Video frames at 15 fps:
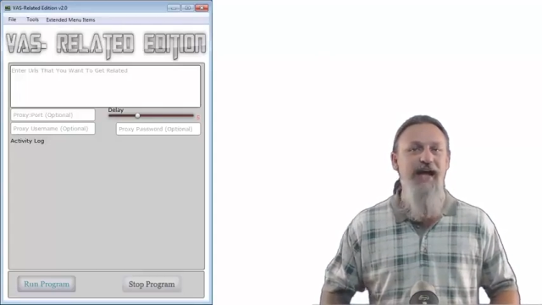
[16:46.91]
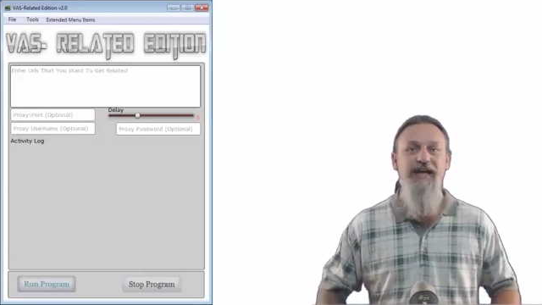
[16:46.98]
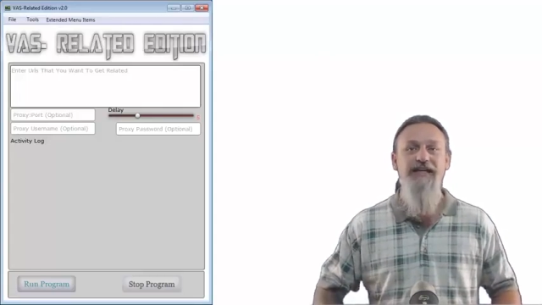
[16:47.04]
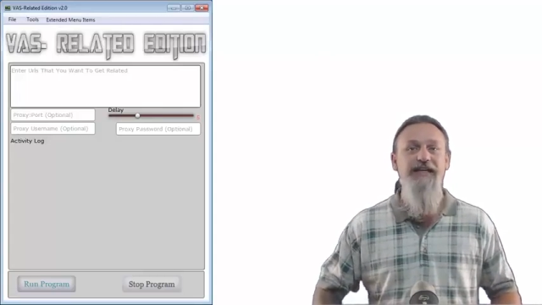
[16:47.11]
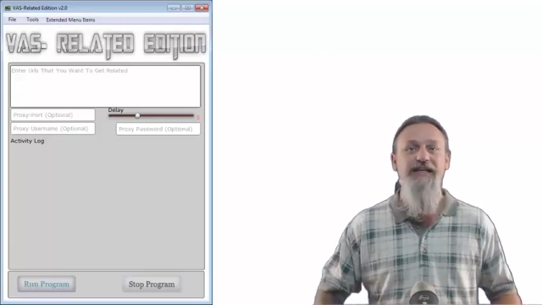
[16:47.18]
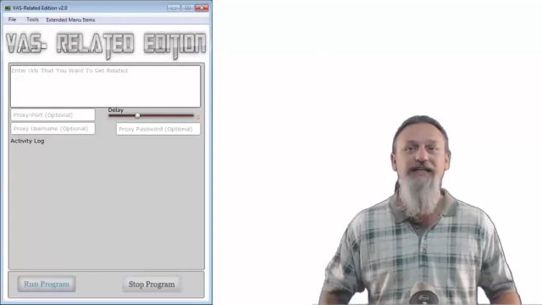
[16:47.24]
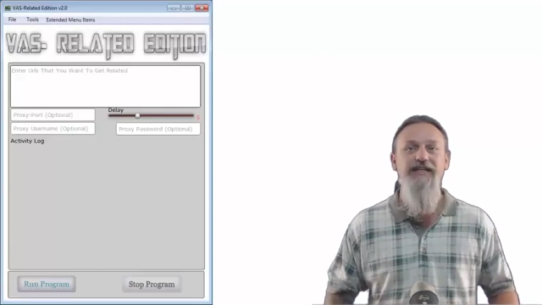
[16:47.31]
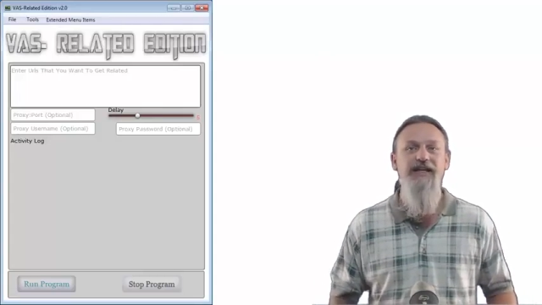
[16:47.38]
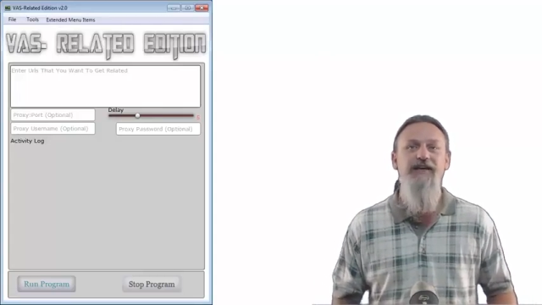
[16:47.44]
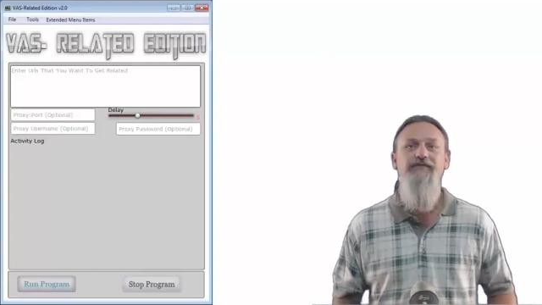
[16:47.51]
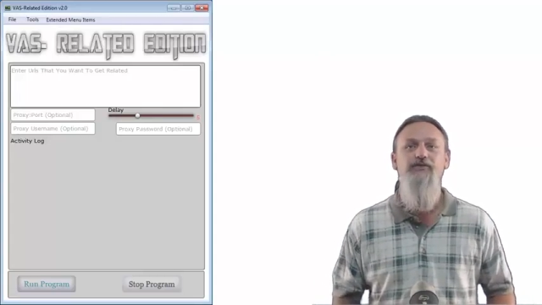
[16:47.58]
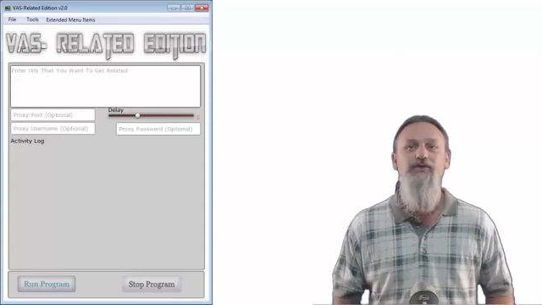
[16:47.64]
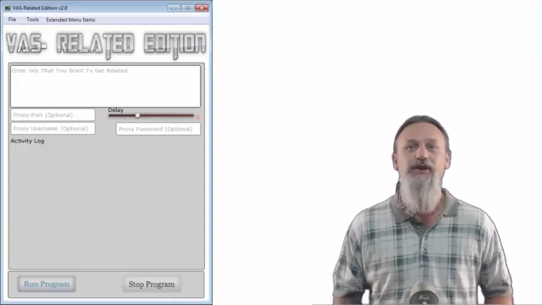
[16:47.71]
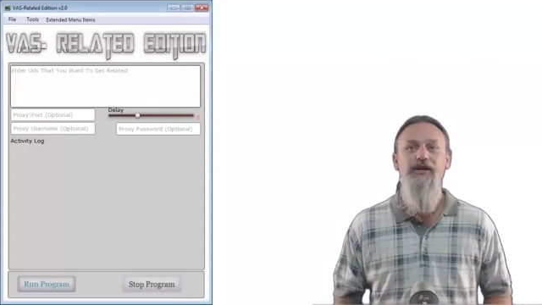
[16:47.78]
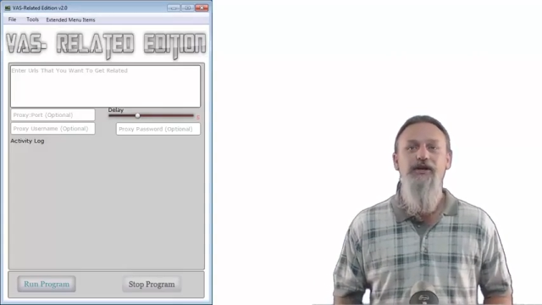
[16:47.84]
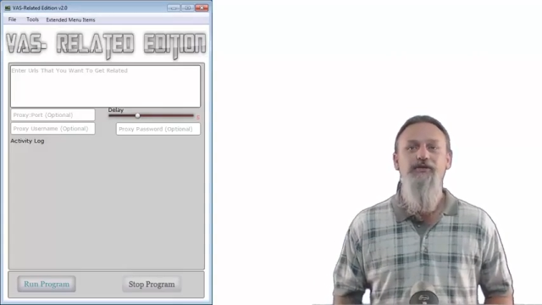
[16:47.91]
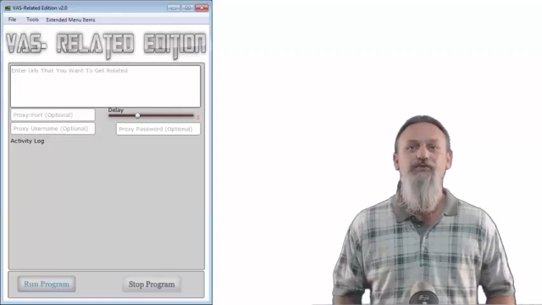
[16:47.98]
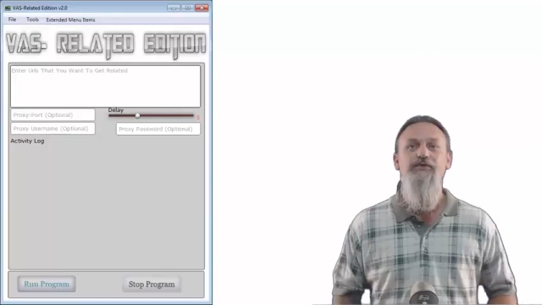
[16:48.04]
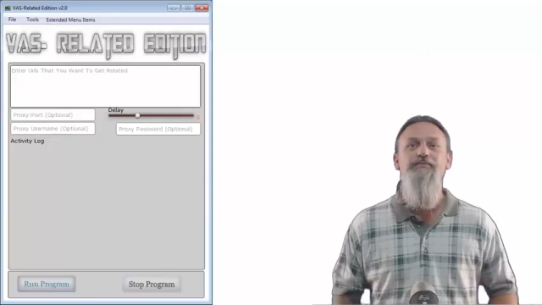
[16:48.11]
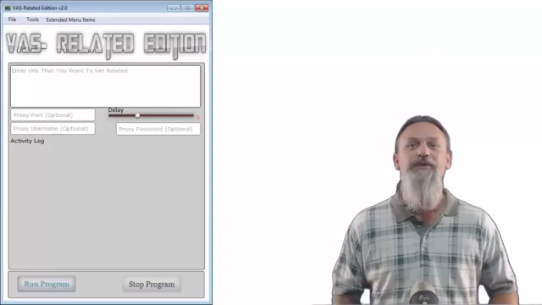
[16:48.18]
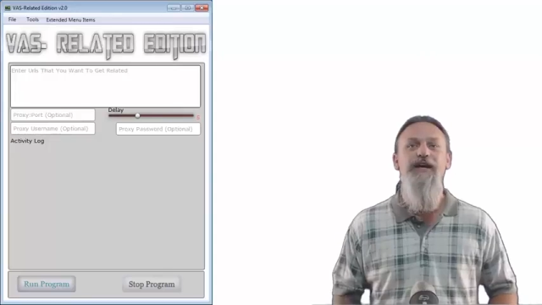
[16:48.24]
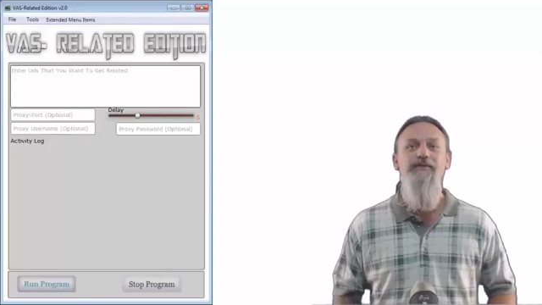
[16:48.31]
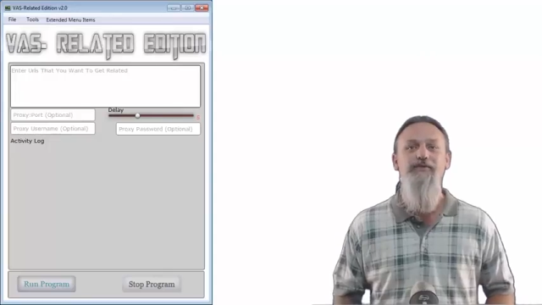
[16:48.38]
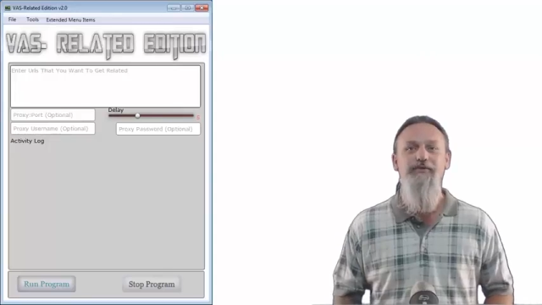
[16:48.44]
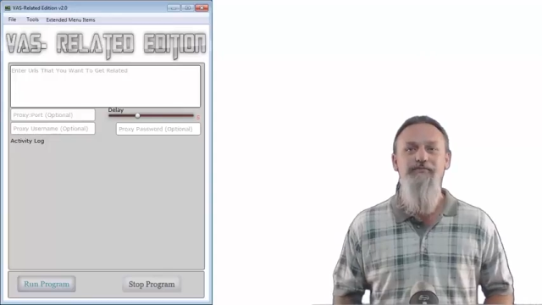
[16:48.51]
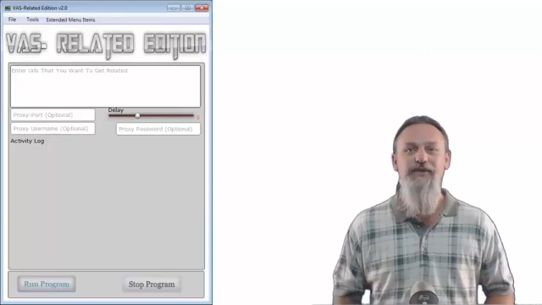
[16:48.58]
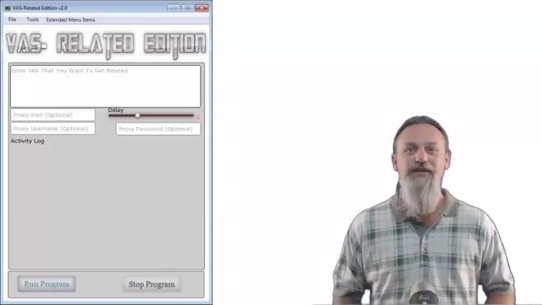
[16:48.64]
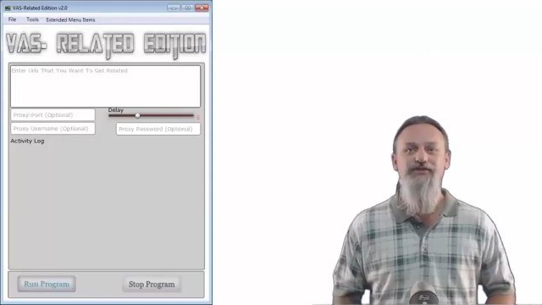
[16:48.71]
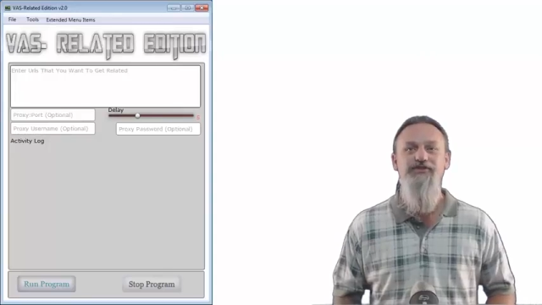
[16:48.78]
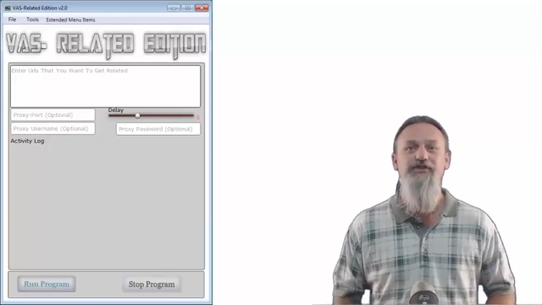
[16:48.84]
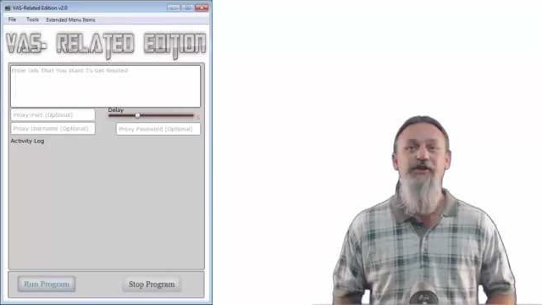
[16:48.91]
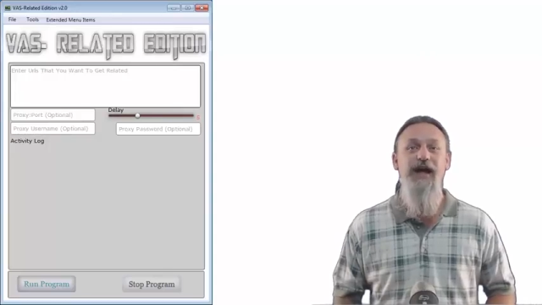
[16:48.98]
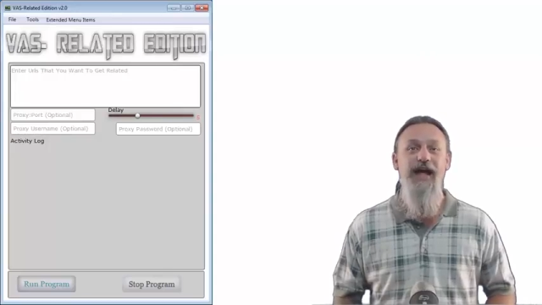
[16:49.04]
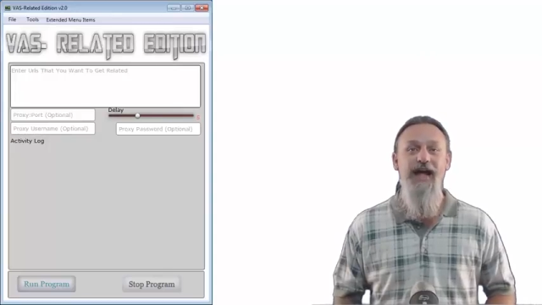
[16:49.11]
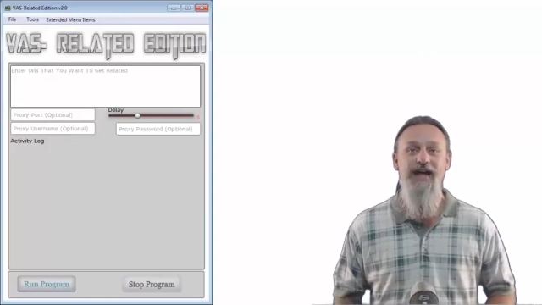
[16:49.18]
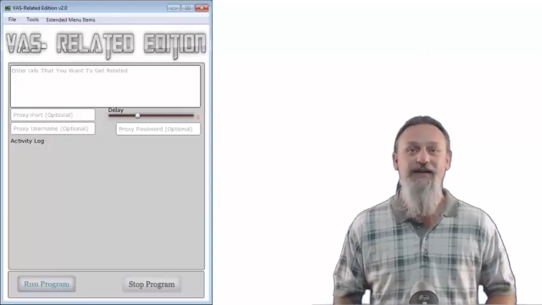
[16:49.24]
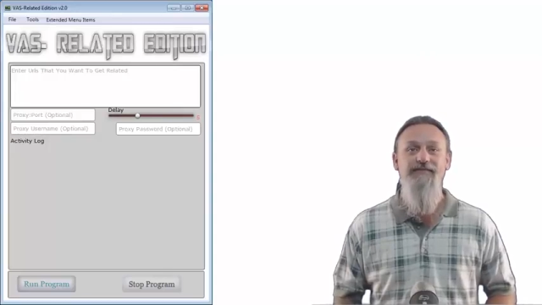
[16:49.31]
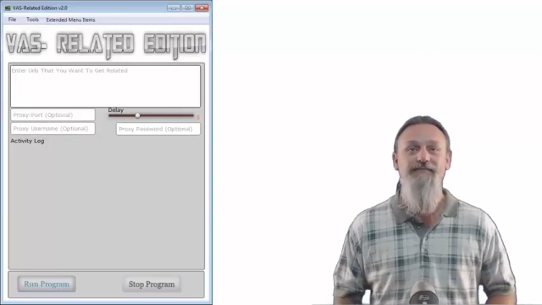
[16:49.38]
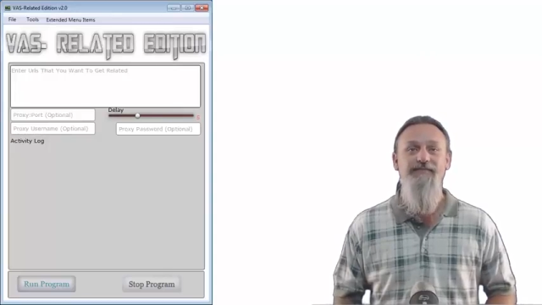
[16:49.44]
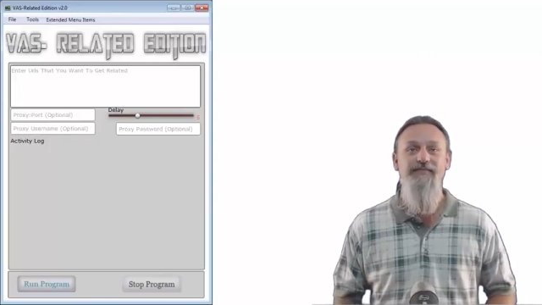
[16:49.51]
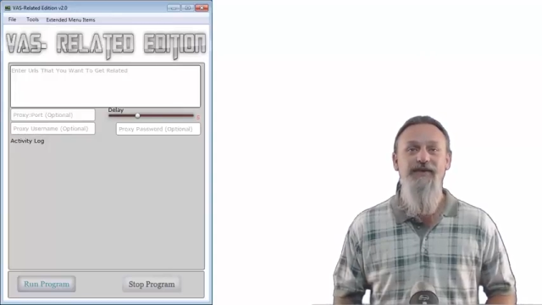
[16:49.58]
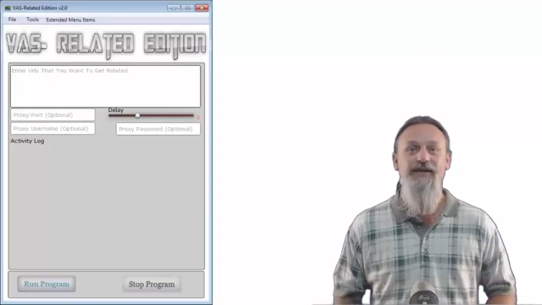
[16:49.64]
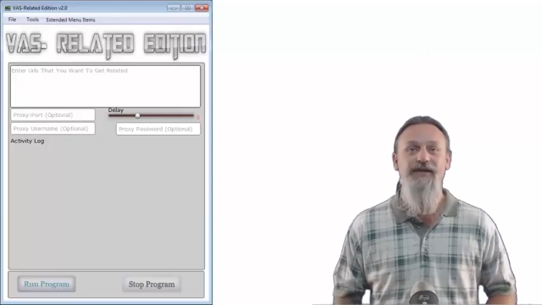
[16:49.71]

at any level would be able to miss your ad.